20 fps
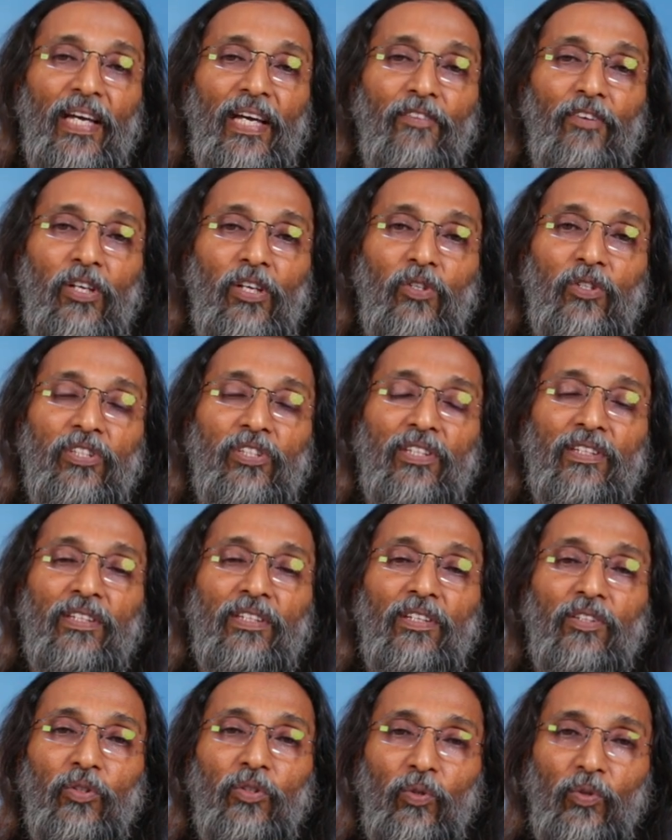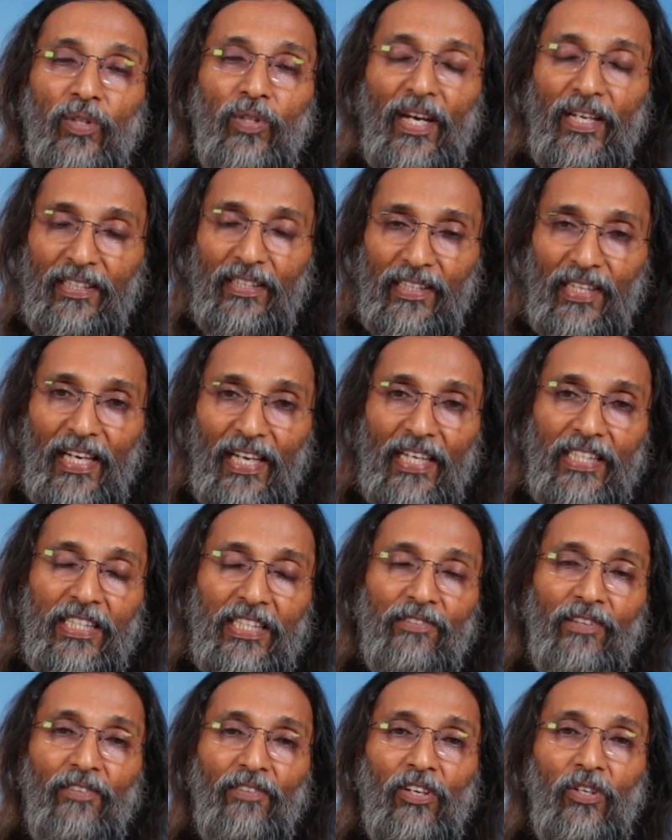evolution, through that the
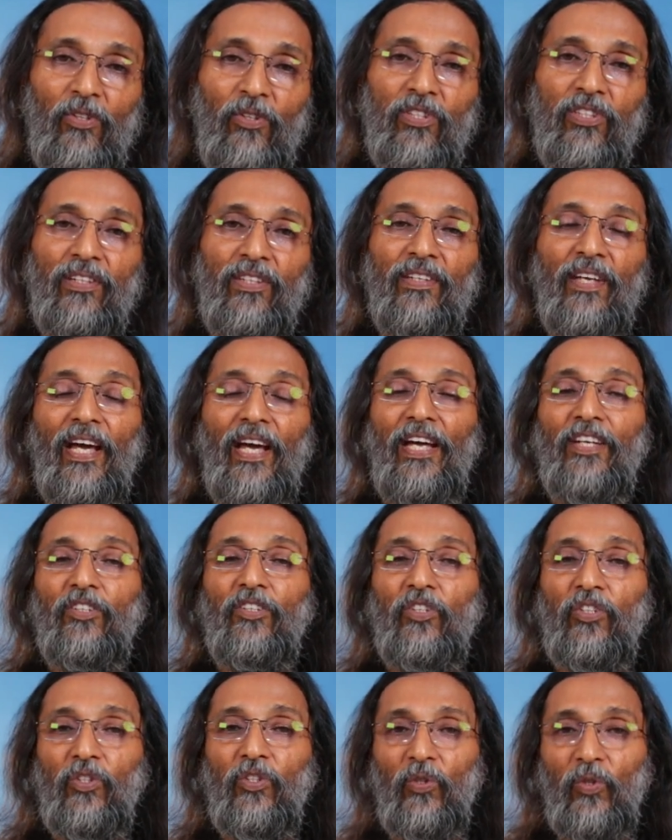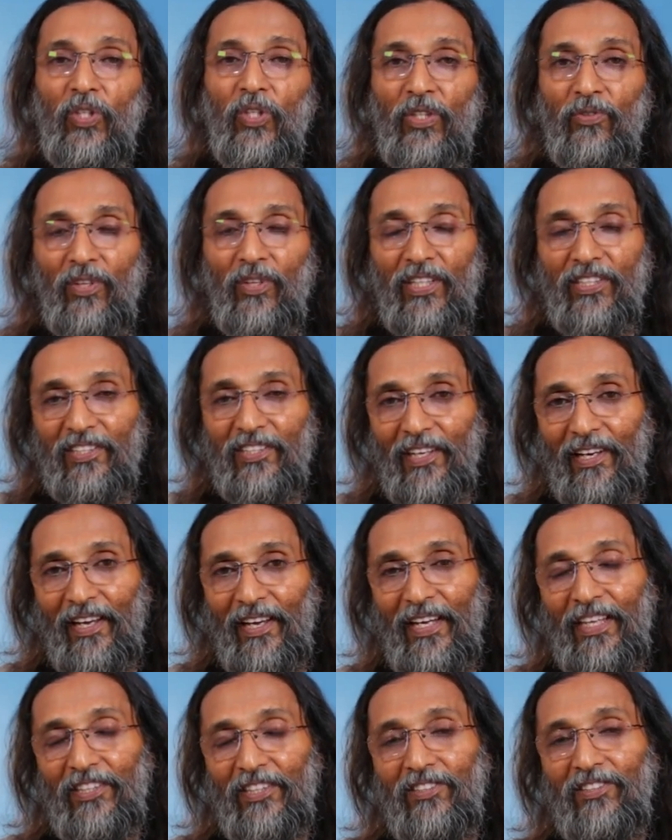collective evolution, and to
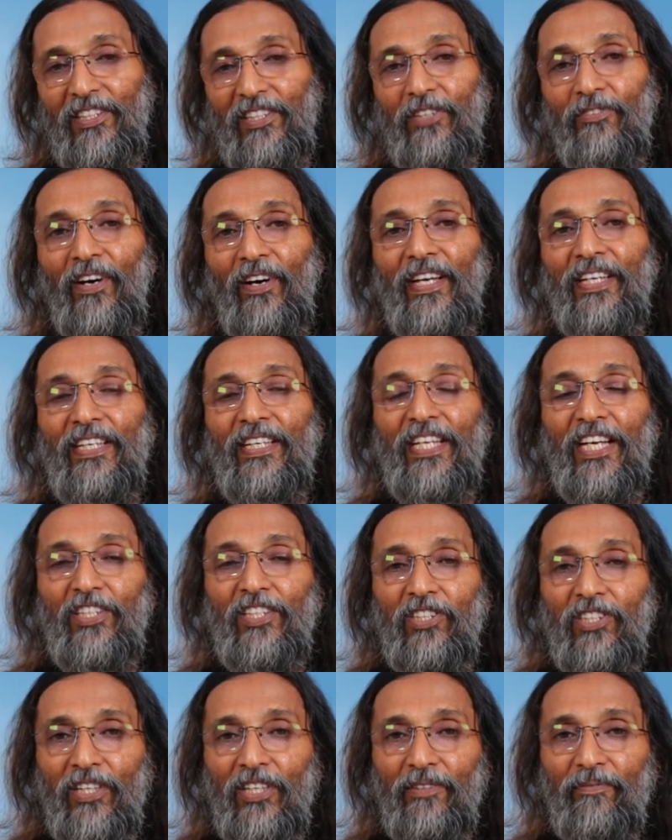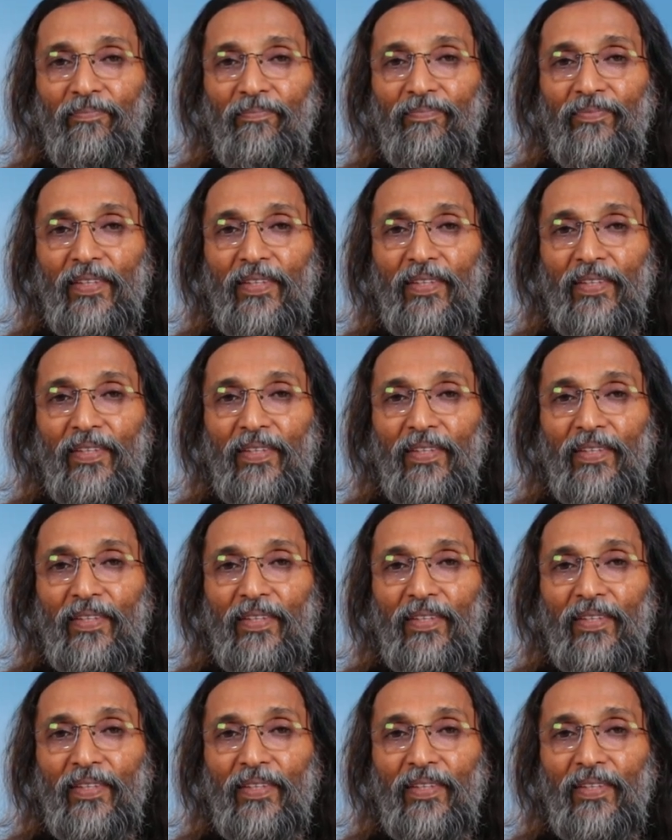universalize the divine nature,